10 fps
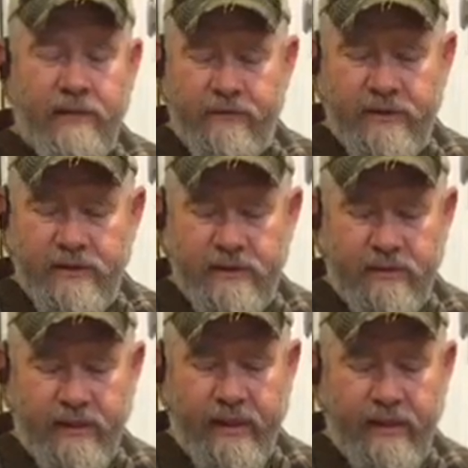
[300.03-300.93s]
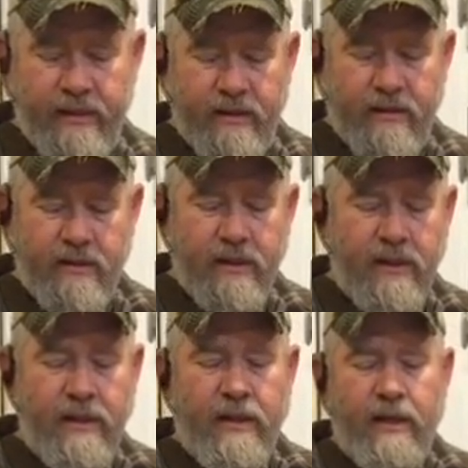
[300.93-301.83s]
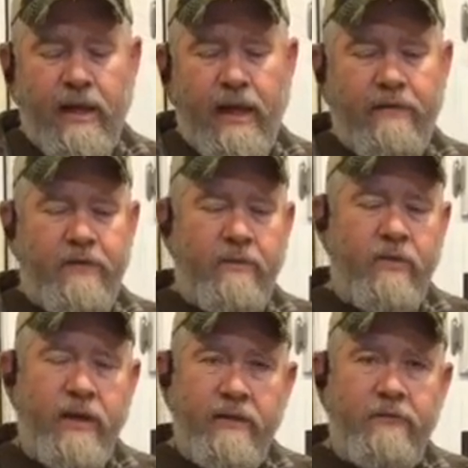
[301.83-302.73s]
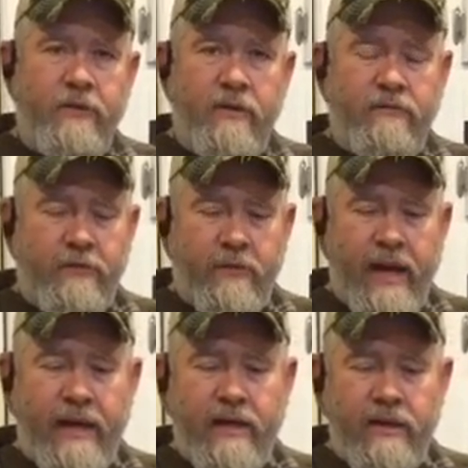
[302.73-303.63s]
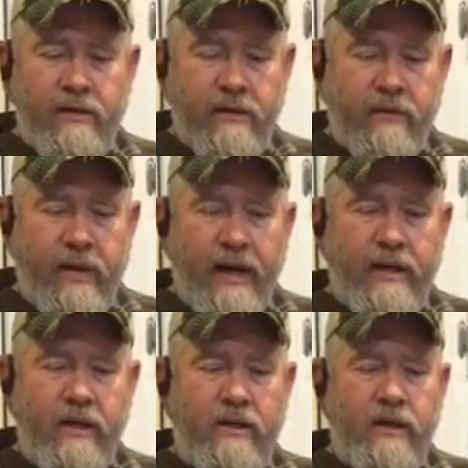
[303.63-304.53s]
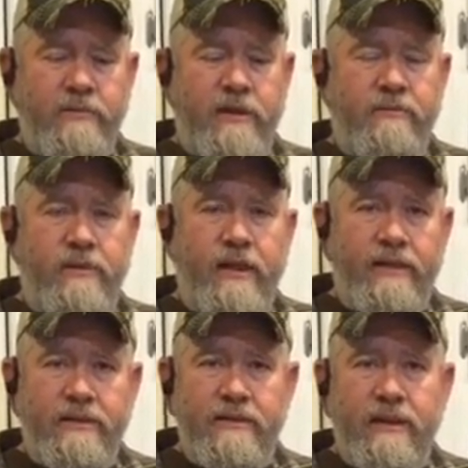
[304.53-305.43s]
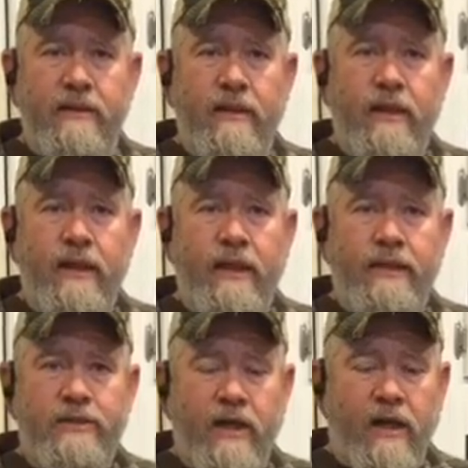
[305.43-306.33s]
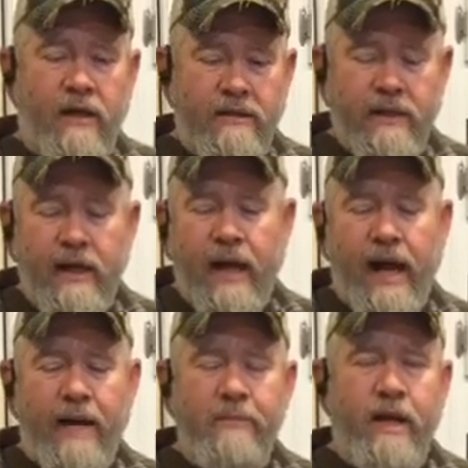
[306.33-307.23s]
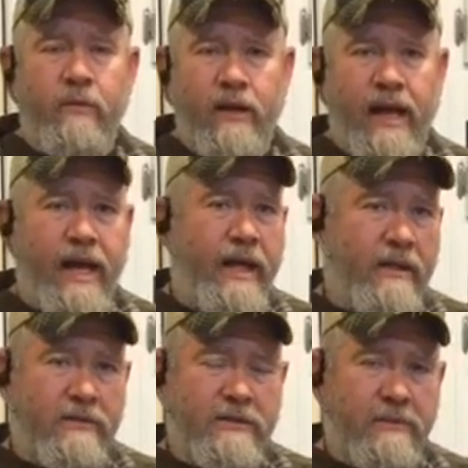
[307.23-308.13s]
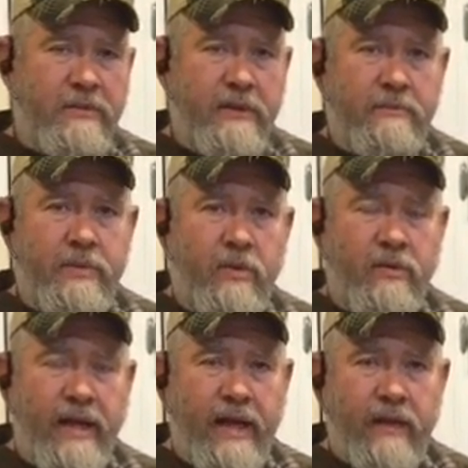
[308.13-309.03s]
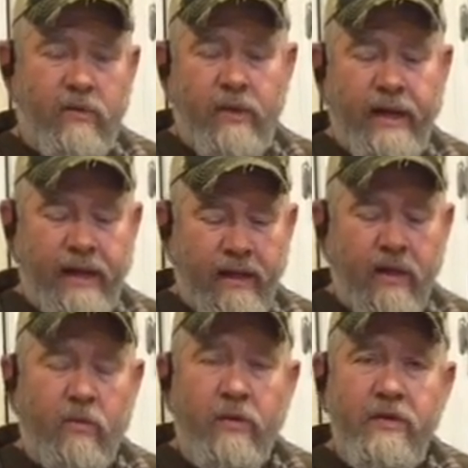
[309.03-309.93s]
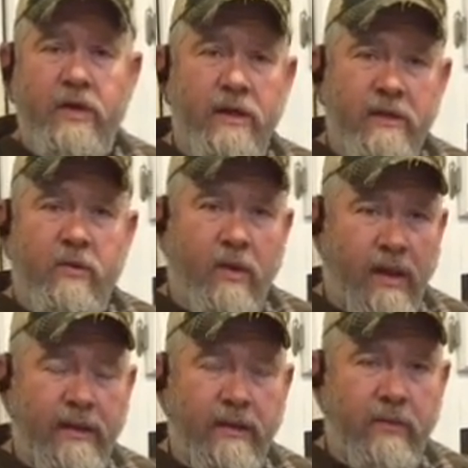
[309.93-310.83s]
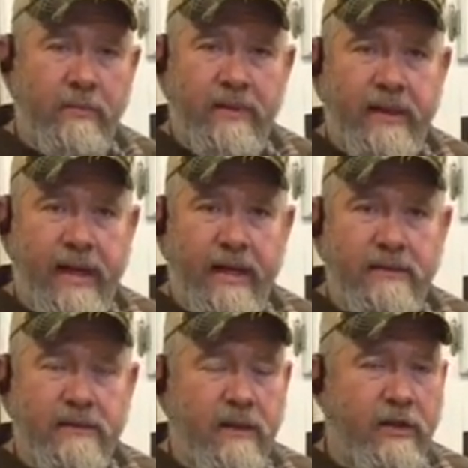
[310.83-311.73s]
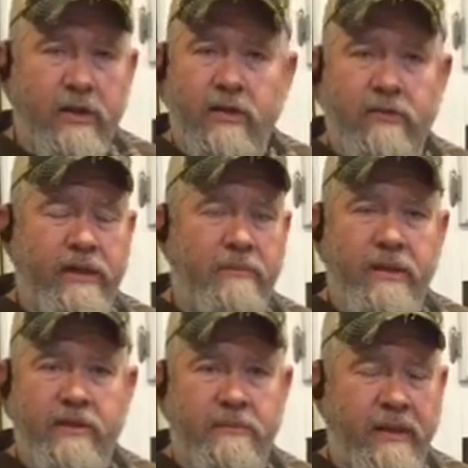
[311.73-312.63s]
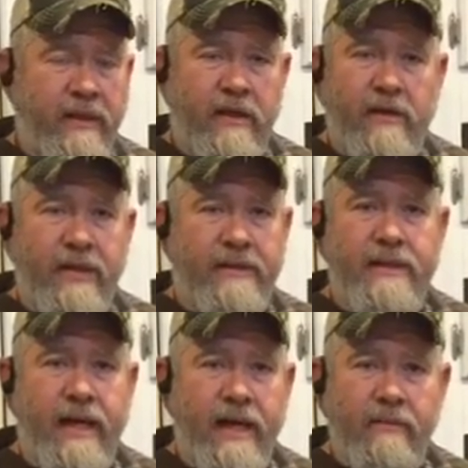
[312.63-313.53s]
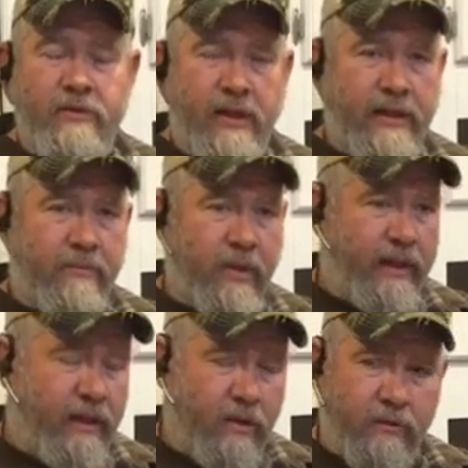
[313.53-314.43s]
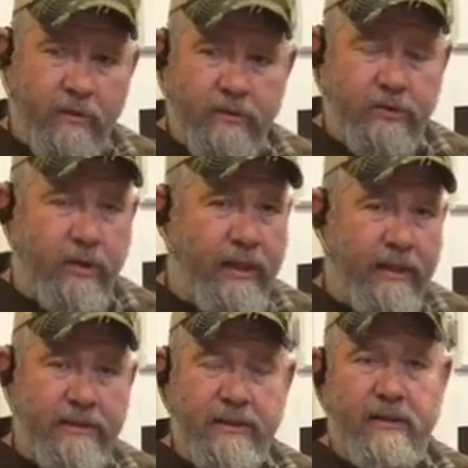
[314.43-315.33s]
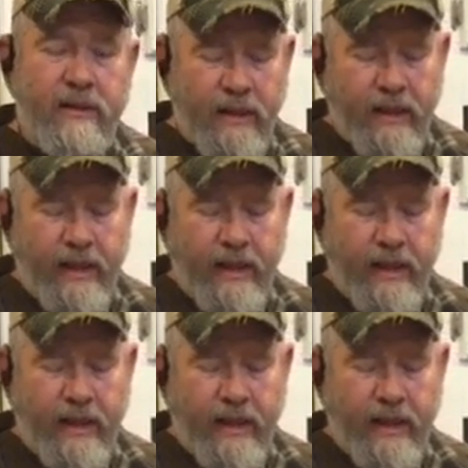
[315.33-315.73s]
emphasis on that at all. If I'm running for raccoon and a raccoon comes up and touches it, he's caught. I'm not relying on something to pull that away. With good quality equipment, guys, you don't need to be spending all that time trying to bring over trees and